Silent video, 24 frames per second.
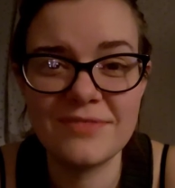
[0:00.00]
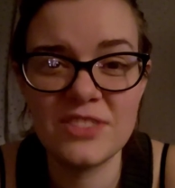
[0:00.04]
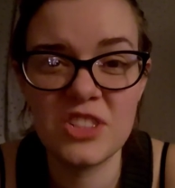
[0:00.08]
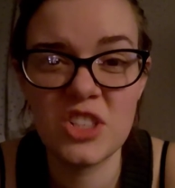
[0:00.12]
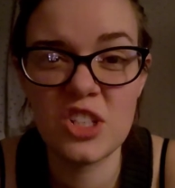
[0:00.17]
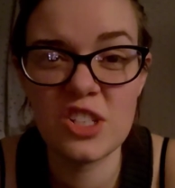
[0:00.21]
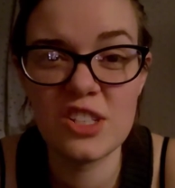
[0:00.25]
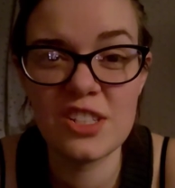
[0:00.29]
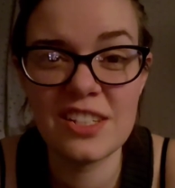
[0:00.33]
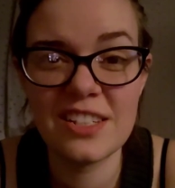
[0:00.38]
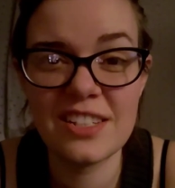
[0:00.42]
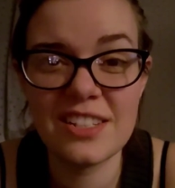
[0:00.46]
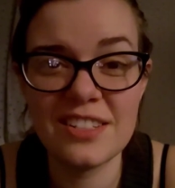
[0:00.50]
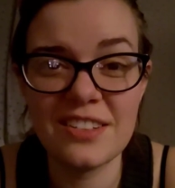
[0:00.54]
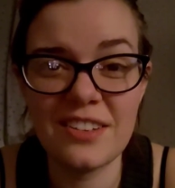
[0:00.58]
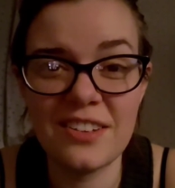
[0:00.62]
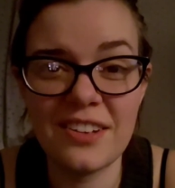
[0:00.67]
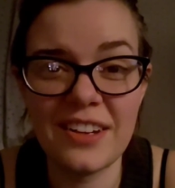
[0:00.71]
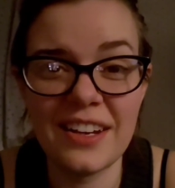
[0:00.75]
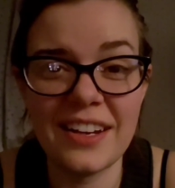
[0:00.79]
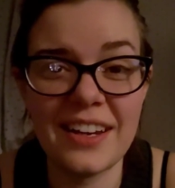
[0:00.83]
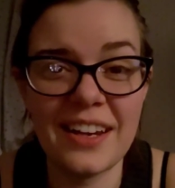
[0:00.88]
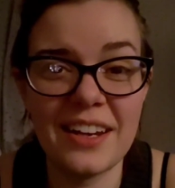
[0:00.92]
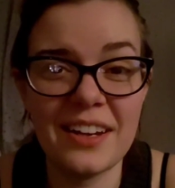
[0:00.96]
just this
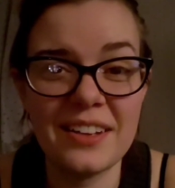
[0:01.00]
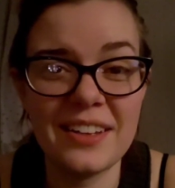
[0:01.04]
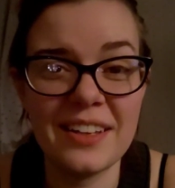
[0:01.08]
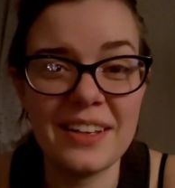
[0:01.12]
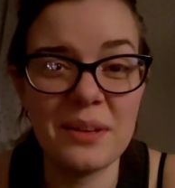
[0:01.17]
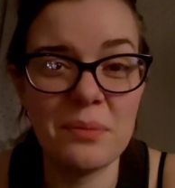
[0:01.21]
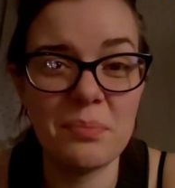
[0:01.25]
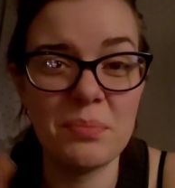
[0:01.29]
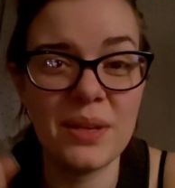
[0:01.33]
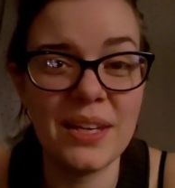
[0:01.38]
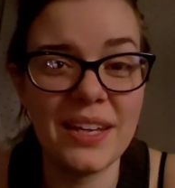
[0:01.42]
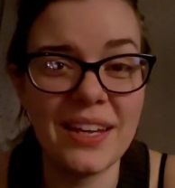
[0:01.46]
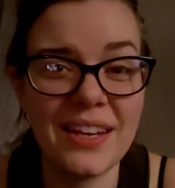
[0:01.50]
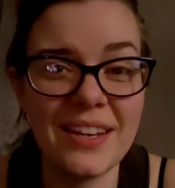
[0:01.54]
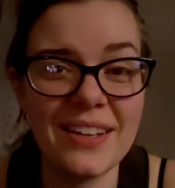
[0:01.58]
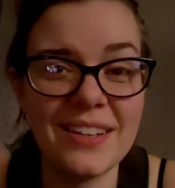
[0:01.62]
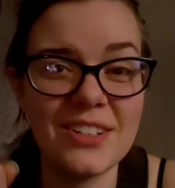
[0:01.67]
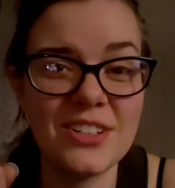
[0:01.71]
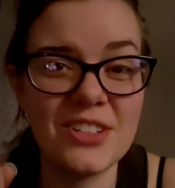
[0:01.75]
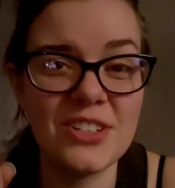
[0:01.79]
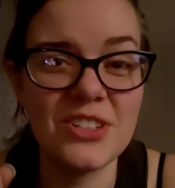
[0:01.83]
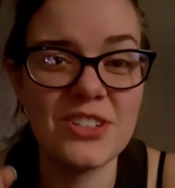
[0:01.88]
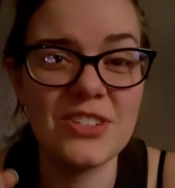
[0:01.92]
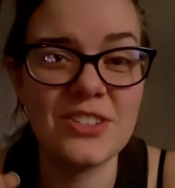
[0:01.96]
year, I got like a
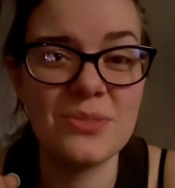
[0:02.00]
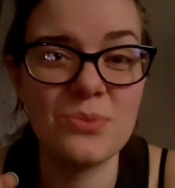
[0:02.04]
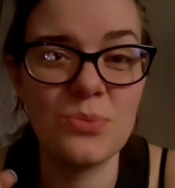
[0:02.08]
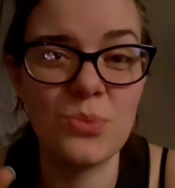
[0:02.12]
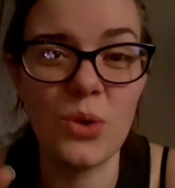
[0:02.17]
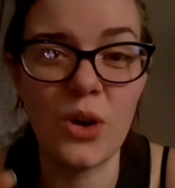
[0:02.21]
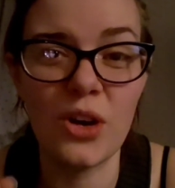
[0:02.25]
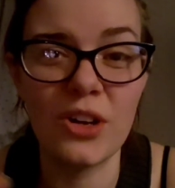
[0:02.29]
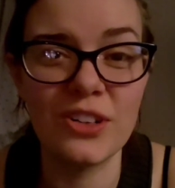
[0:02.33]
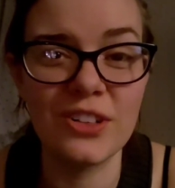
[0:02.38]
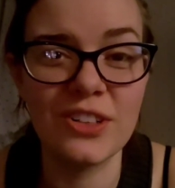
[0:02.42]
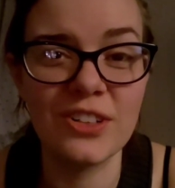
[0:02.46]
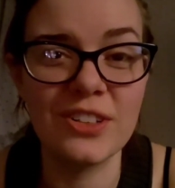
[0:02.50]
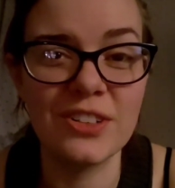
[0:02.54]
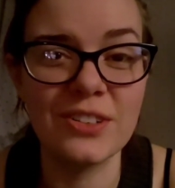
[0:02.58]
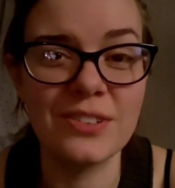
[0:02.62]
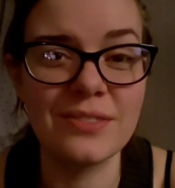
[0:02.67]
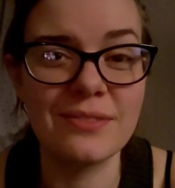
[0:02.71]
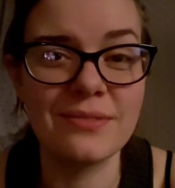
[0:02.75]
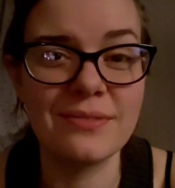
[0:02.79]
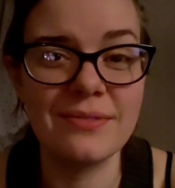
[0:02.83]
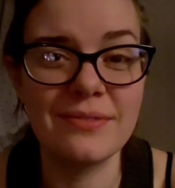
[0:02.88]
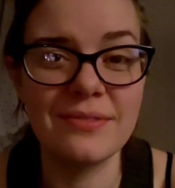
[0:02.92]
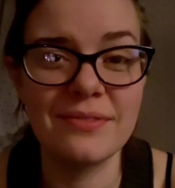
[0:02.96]
pH
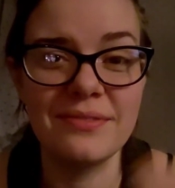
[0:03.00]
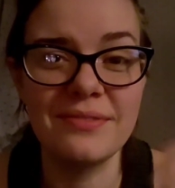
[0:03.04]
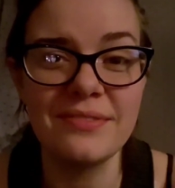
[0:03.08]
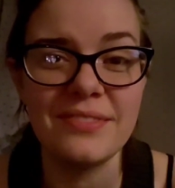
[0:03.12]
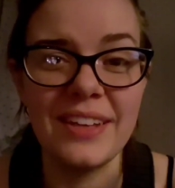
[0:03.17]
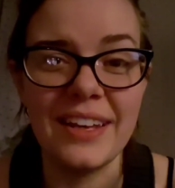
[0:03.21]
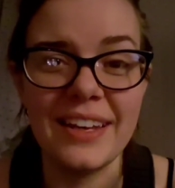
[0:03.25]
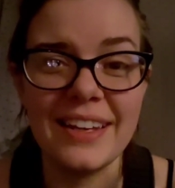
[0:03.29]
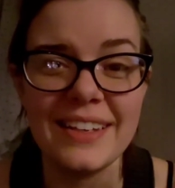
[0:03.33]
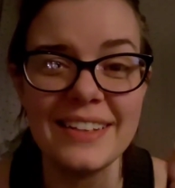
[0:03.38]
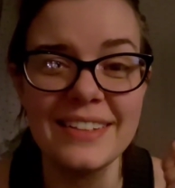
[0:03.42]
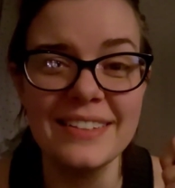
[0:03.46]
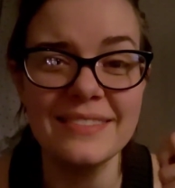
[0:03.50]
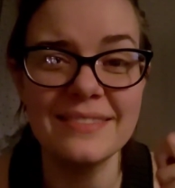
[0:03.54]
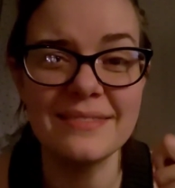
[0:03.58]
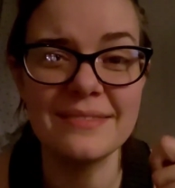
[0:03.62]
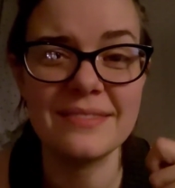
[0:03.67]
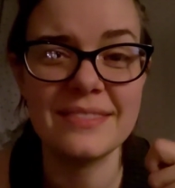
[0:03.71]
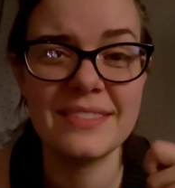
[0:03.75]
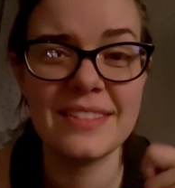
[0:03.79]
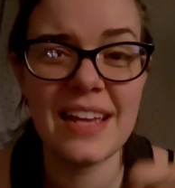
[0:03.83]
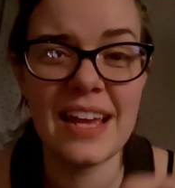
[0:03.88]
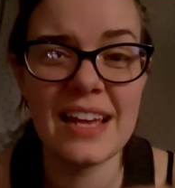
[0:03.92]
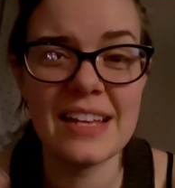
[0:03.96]
water light
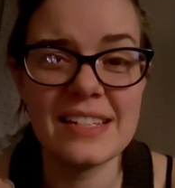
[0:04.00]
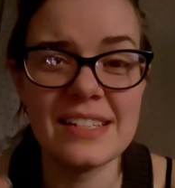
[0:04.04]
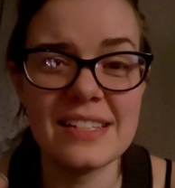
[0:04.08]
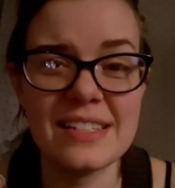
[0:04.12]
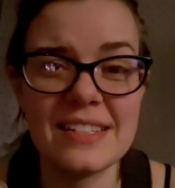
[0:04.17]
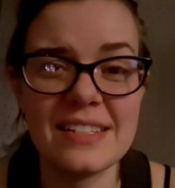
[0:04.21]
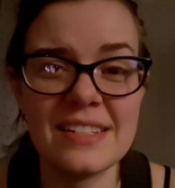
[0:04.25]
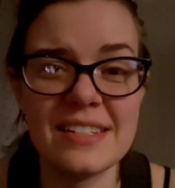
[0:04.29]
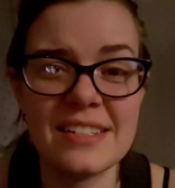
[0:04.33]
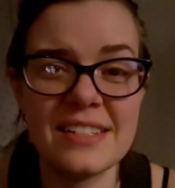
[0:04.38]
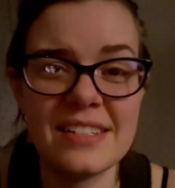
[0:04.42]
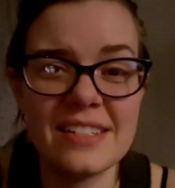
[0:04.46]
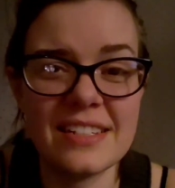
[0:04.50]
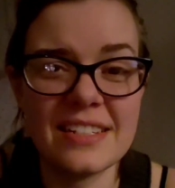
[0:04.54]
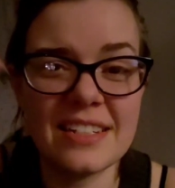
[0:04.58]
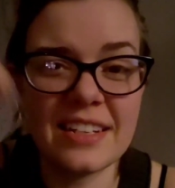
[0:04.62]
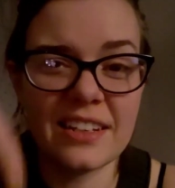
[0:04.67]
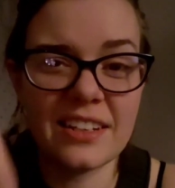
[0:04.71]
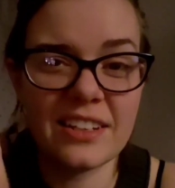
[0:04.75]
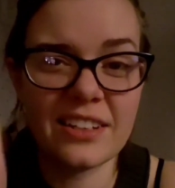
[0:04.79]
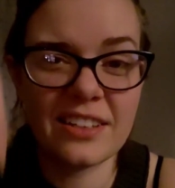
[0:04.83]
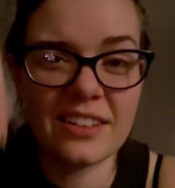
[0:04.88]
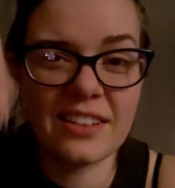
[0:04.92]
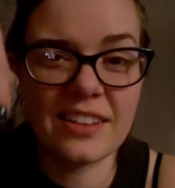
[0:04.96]
test
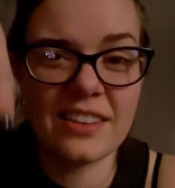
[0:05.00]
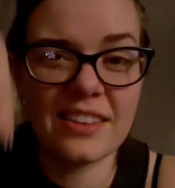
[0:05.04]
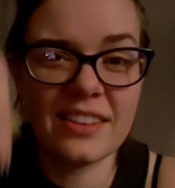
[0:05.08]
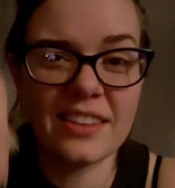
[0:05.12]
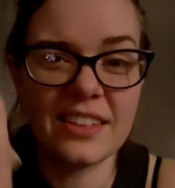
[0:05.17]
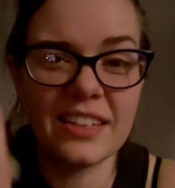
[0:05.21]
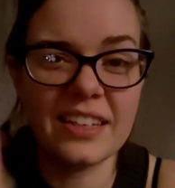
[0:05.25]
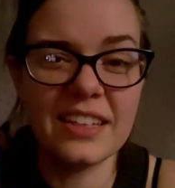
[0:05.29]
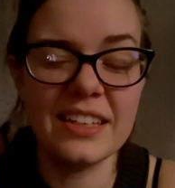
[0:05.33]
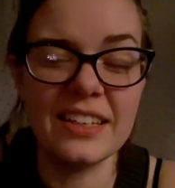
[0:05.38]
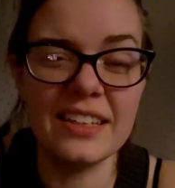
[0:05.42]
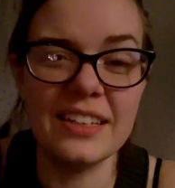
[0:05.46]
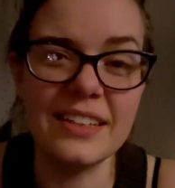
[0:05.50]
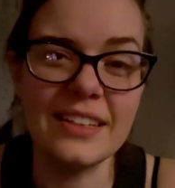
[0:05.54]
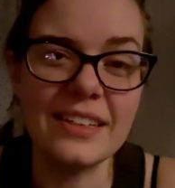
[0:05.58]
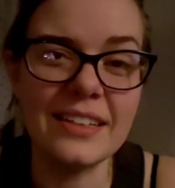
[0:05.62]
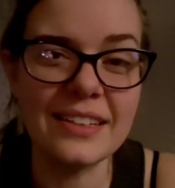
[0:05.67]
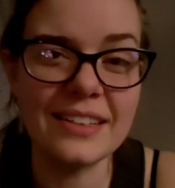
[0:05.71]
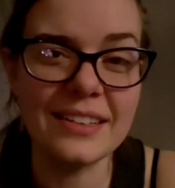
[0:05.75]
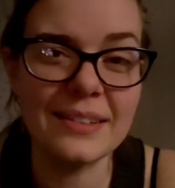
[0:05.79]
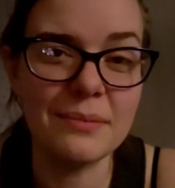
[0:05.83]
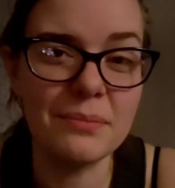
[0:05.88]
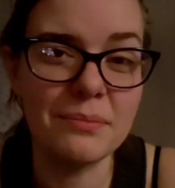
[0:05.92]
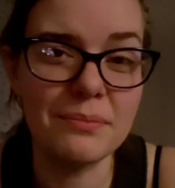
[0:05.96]
stick
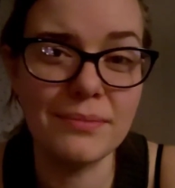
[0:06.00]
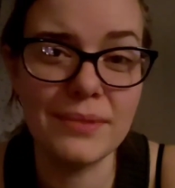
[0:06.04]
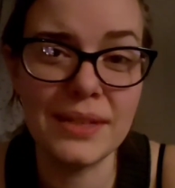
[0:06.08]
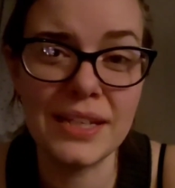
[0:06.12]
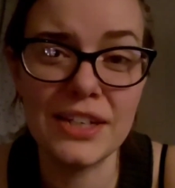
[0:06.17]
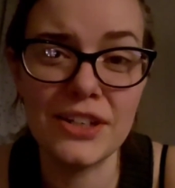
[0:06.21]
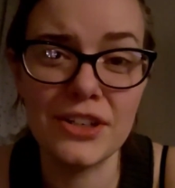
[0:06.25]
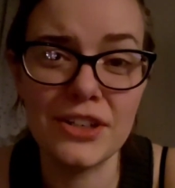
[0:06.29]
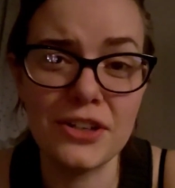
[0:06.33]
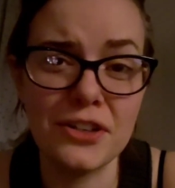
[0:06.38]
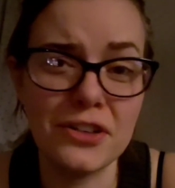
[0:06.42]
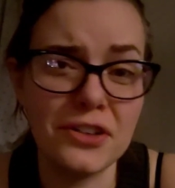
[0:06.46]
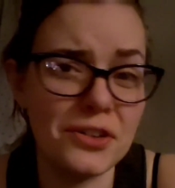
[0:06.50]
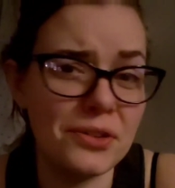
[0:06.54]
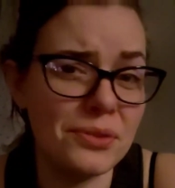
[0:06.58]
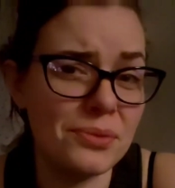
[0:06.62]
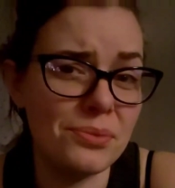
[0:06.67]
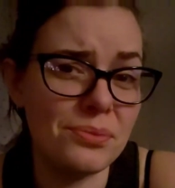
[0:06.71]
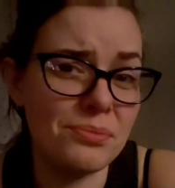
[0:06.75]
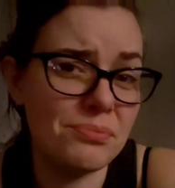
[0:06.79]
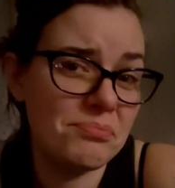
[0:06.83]
thingy meter